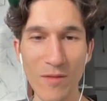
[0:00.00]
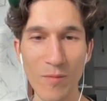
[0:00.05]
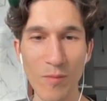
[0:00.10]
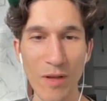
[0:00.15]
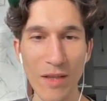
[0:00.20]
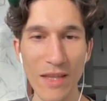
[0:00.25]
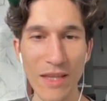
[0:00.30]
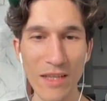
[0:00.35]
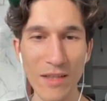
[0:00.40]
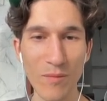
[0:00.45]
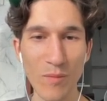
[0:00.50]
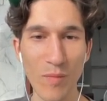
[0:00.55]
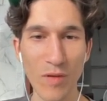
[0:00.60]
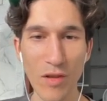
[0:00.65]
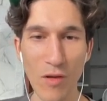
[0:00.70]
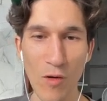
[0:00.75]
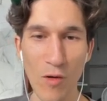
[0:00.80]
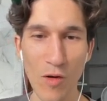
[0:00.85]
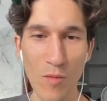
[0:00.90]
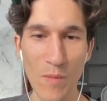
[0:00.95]
But then
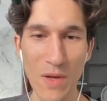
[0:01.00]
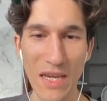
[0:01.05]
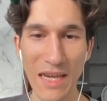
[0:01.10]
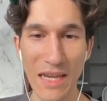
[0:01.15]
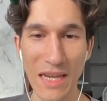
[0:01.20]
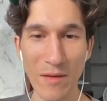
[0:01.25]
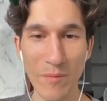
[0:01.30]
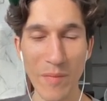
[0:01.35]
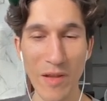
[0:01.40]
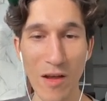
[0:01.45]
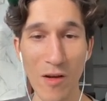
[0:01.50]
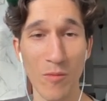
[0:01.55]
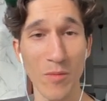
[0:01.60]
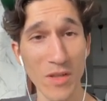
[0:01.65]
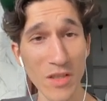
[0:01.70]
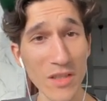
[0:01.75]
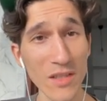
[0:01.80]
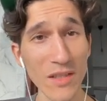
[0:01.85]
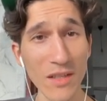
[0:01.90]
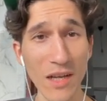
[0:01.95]
block me and plow me.
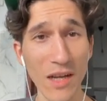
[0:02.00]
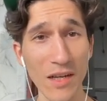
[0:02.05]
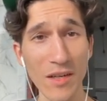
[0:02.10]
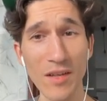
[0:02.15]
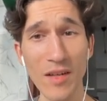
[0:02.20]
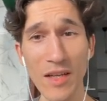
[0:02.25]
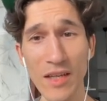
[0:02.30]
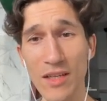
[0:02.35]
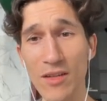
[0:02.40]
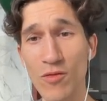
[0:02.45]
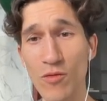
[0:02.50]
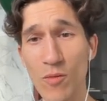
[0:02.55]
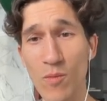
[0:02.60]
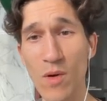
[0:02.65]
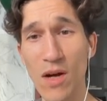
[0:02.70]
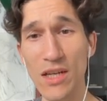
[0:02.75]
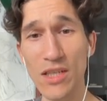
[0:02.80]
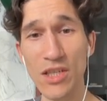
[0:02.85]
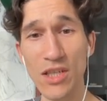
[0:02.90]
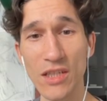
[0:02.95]
It's kind of like too
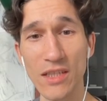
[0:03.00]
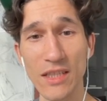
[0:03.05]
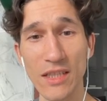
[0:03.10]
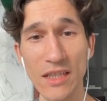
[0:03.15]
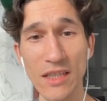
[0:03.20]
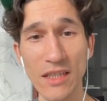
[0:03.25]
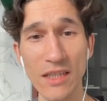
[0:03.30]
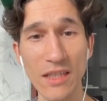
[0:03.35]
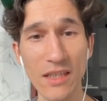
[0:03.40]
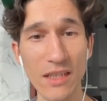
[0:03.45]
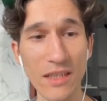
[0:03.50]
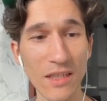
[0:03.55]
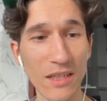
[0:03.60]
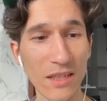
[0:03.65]
much, I think.